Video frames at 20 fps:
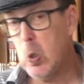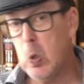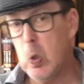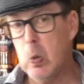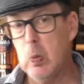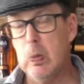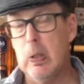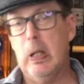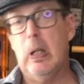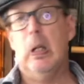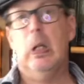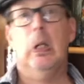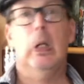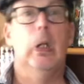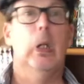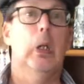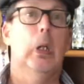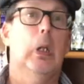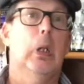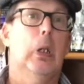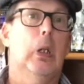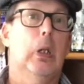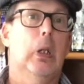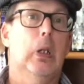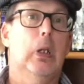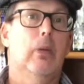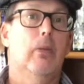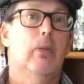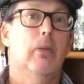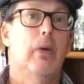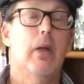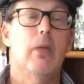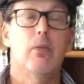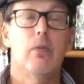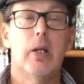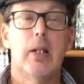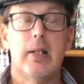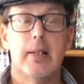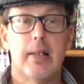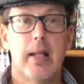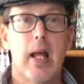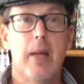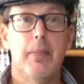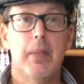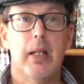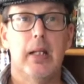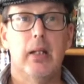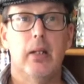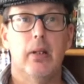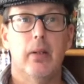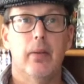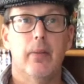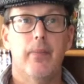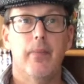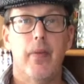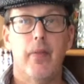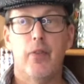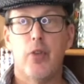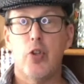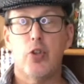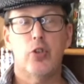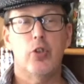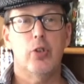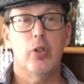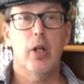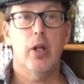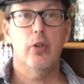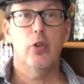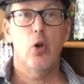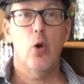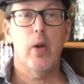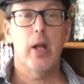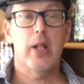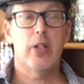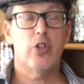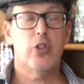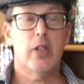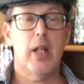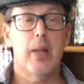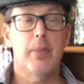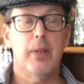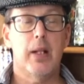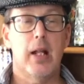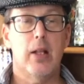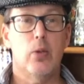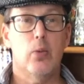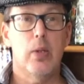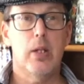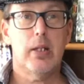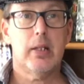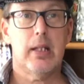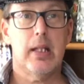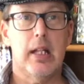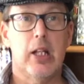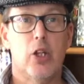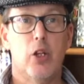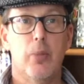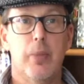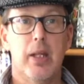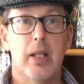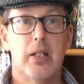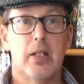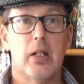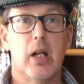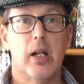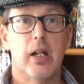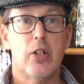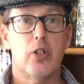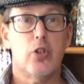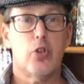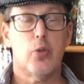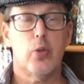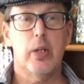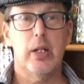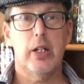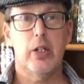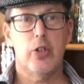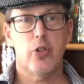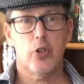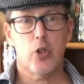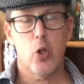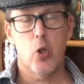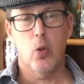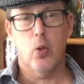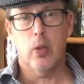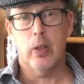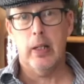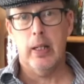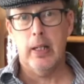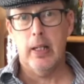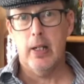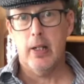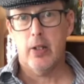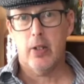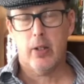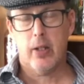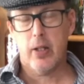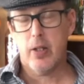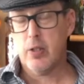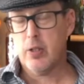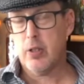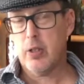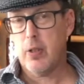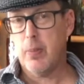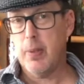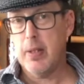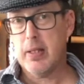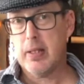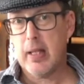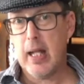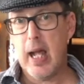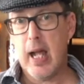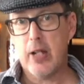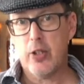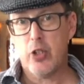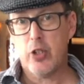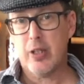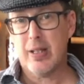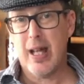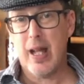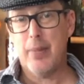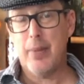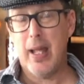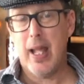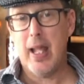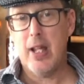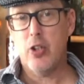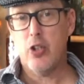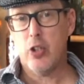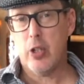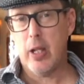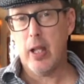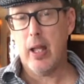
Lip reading: well, and what does that mean? If there's no age statement on the whiskey, it could be as young as 3 years old. Because to be Scotch, it's got to be aged